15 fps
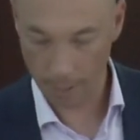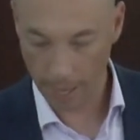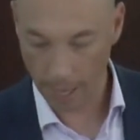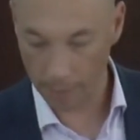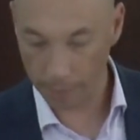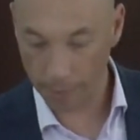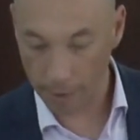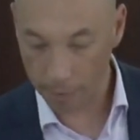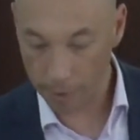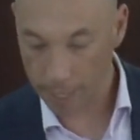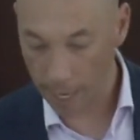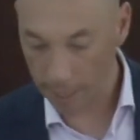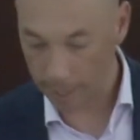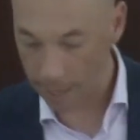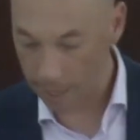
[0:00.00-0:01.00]
At a very
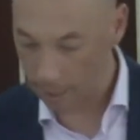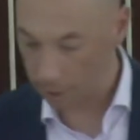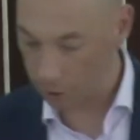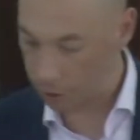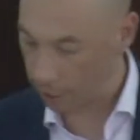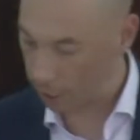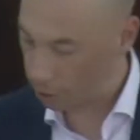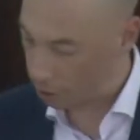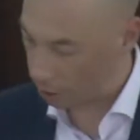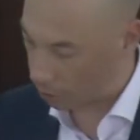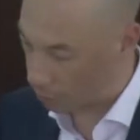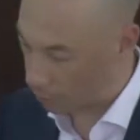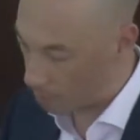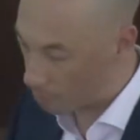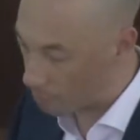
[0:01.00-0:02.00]
young age, they
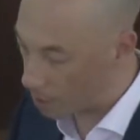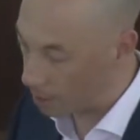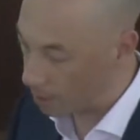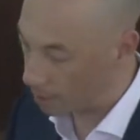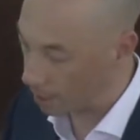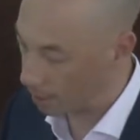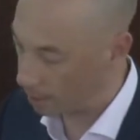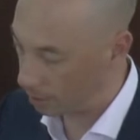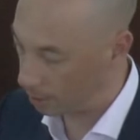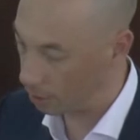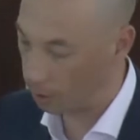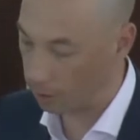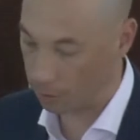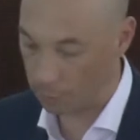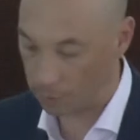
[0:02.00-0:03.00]
chose to immerse us in
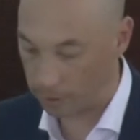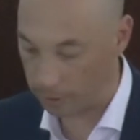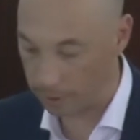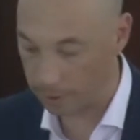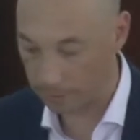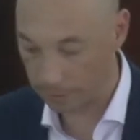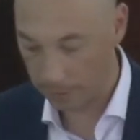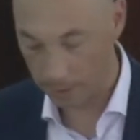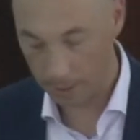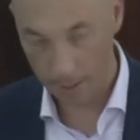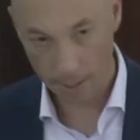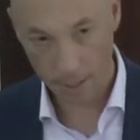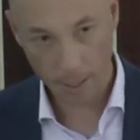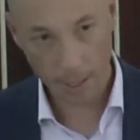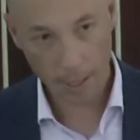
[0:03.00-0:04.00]
God's Word.
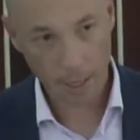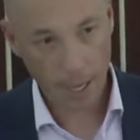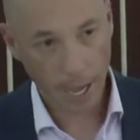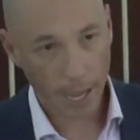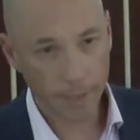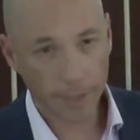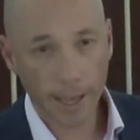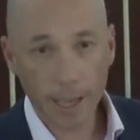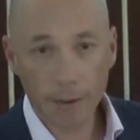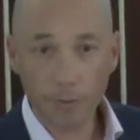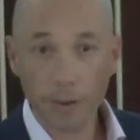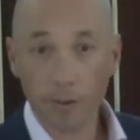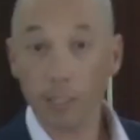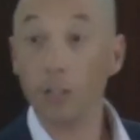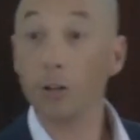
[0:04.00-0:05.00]
And they had
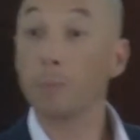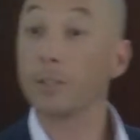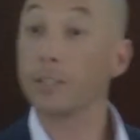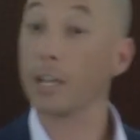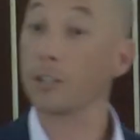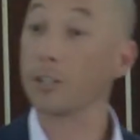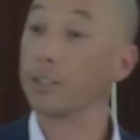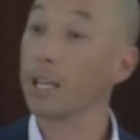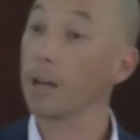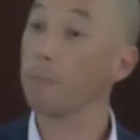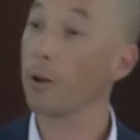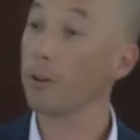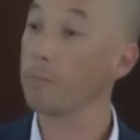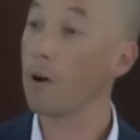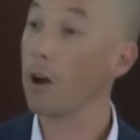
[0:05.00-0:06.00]
very little possessions. They were
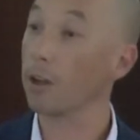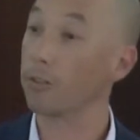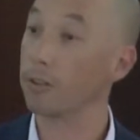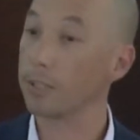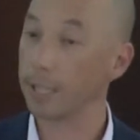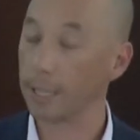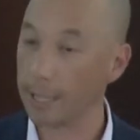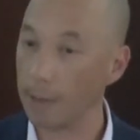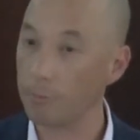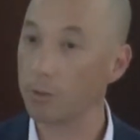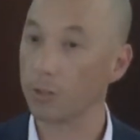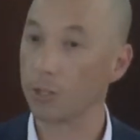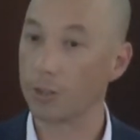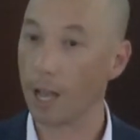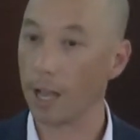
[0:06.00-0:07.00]
both migrants that came
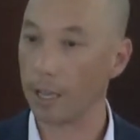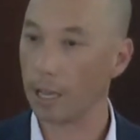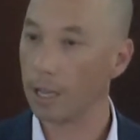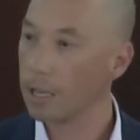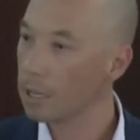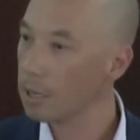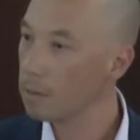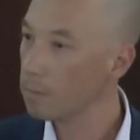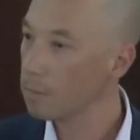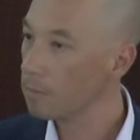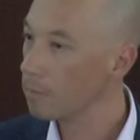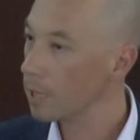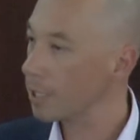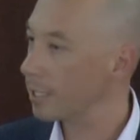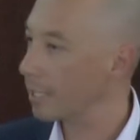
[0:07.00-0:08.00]
to Australia,
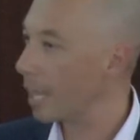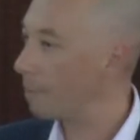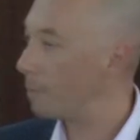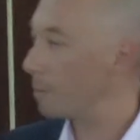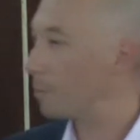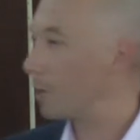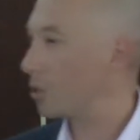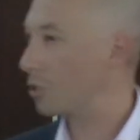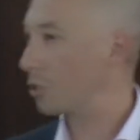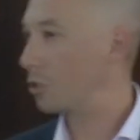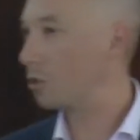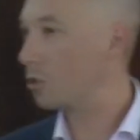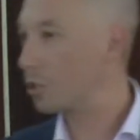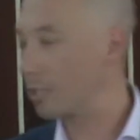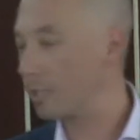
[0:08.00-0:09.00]
escaping
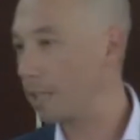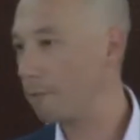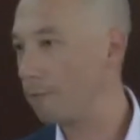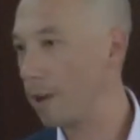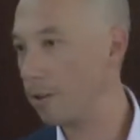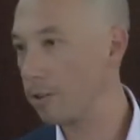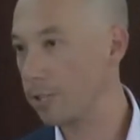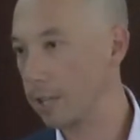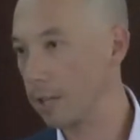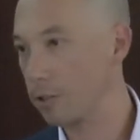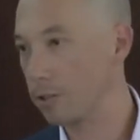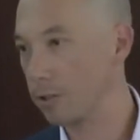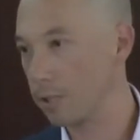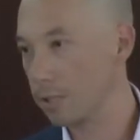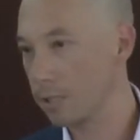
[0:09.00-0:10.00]
persecution in their various
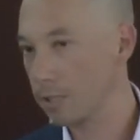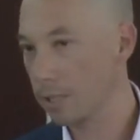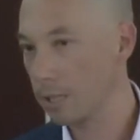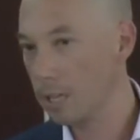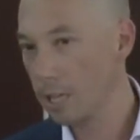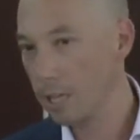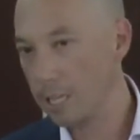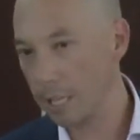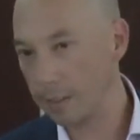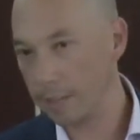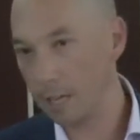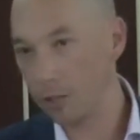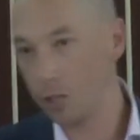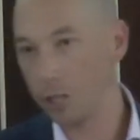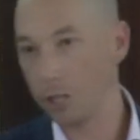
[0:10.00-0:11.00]
countries. Yet
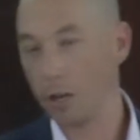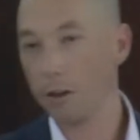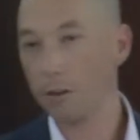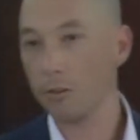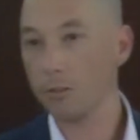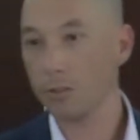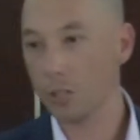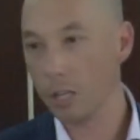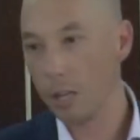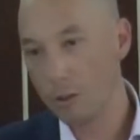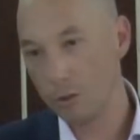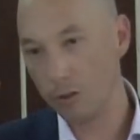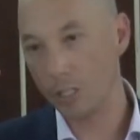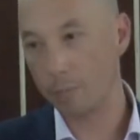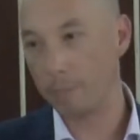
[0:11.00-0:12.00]
they chose
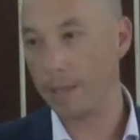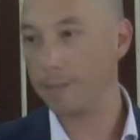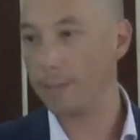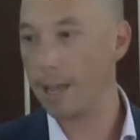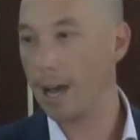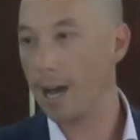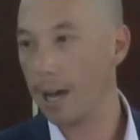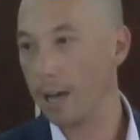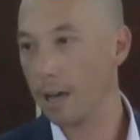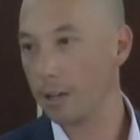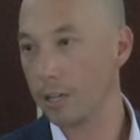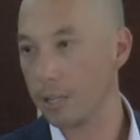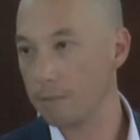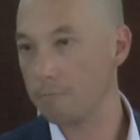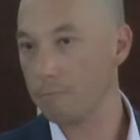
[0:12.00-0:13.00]
to spend their
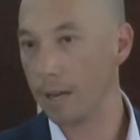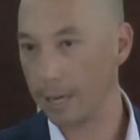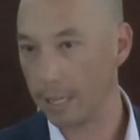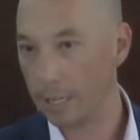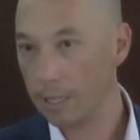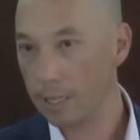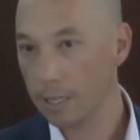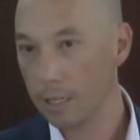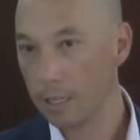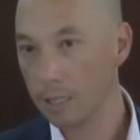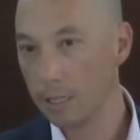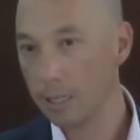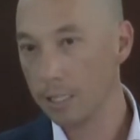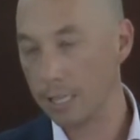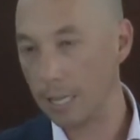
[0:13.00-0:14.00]
hard earned money
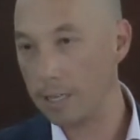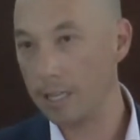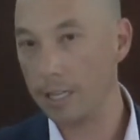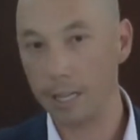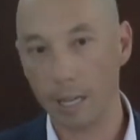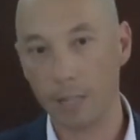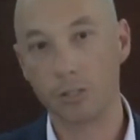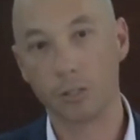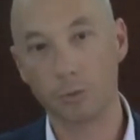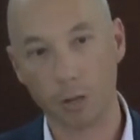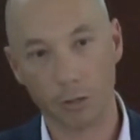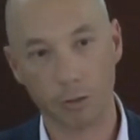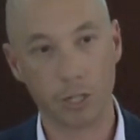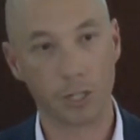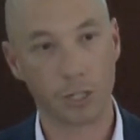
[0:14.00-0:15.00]
sending us to a
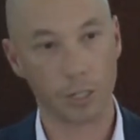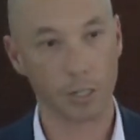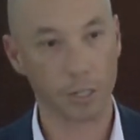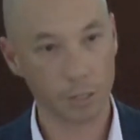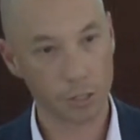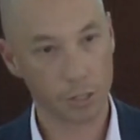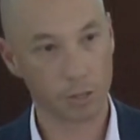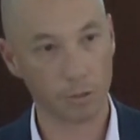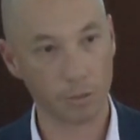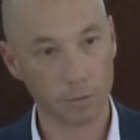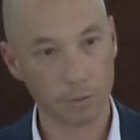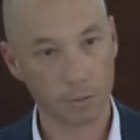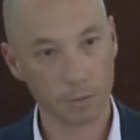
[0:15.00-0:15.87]
Christian school.